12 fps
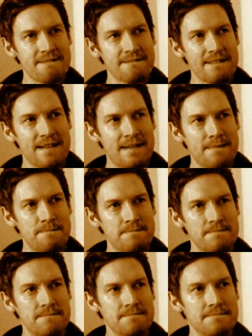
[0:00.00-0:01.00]

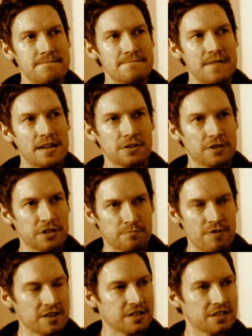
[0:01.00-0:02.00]
um, and so I just
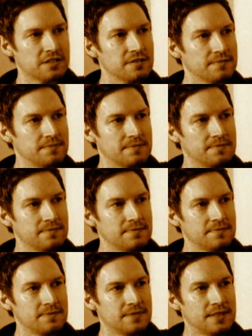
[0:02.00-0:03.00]
practiced
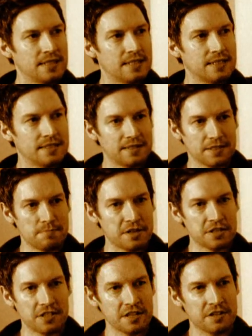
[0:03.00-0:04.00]
as
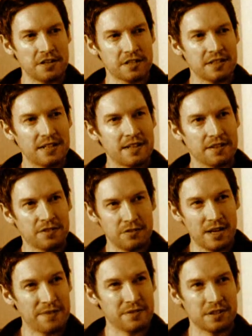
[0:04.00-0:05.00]
much as I could, and I
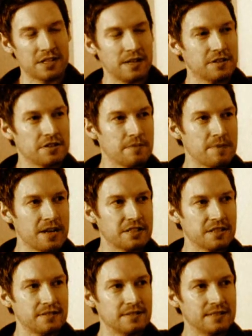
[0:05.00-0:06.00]
thought, I haven't got time to do the
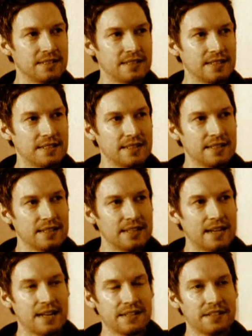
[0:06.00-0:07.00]
painting.
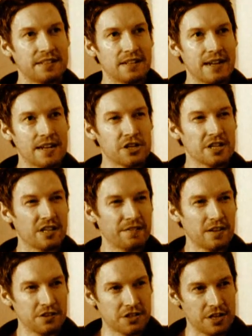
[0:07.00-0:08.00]
And I actually kind
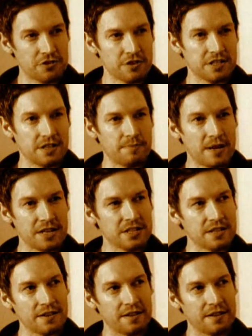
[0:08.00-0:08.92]
of lost interest in the painting, I